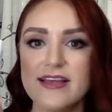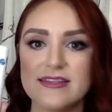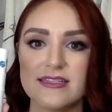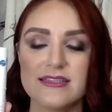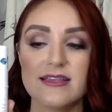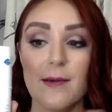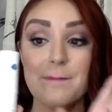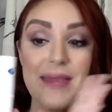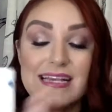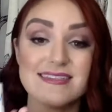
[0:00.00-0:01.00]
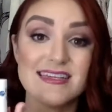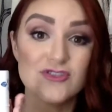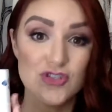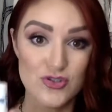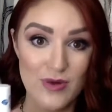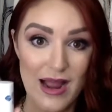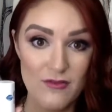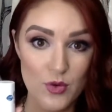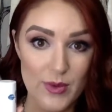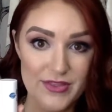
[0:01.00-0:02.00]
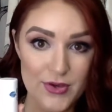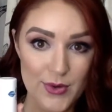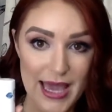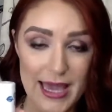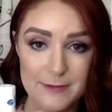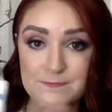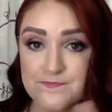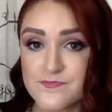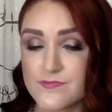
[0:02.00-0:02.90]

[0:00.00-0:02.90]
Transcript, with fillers: This is amazing to travel with, okay?